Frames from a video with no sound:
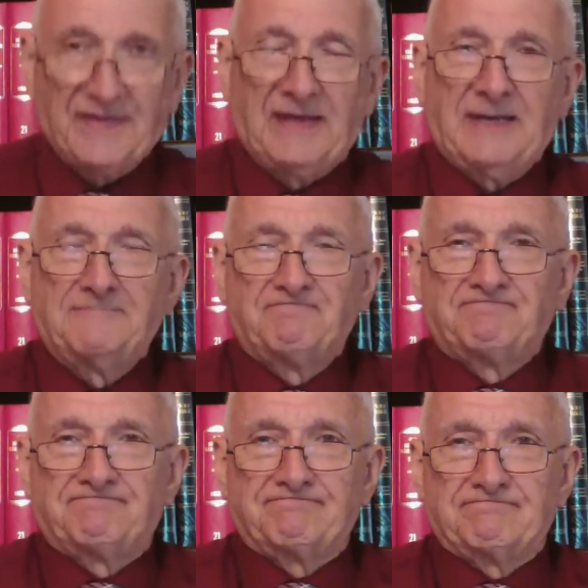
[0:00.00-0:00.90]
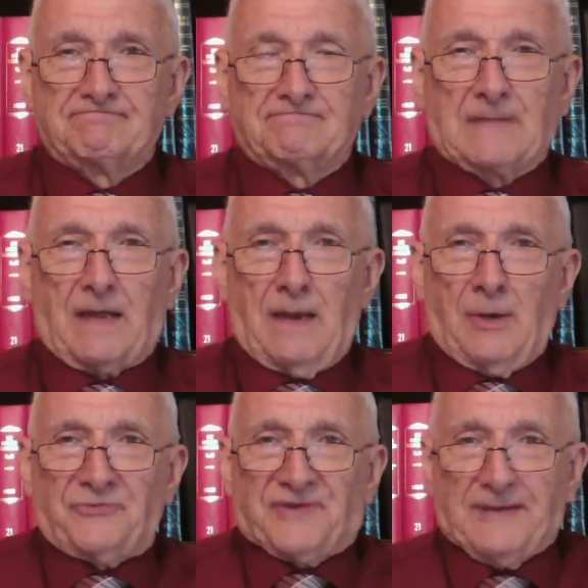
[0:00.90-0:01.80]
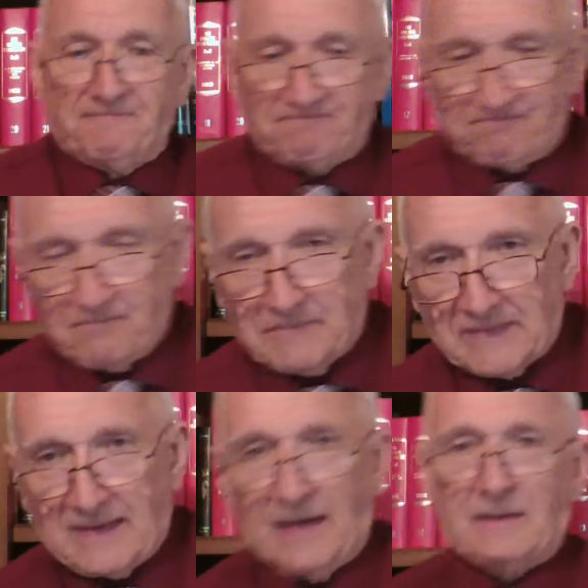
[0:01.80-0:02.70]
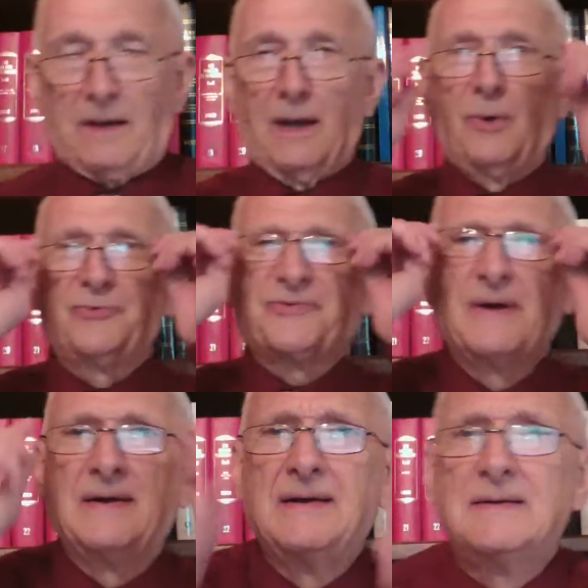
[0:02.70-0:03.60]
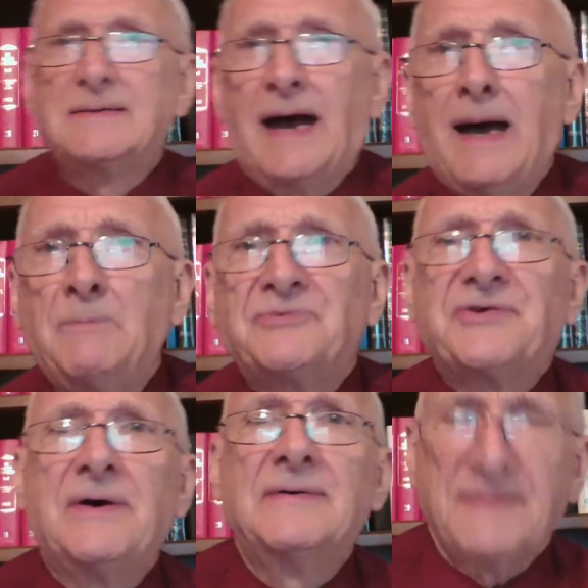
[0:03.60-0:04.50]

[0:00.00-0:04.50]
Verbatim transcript: thee. Closing, got to close. Times, uh,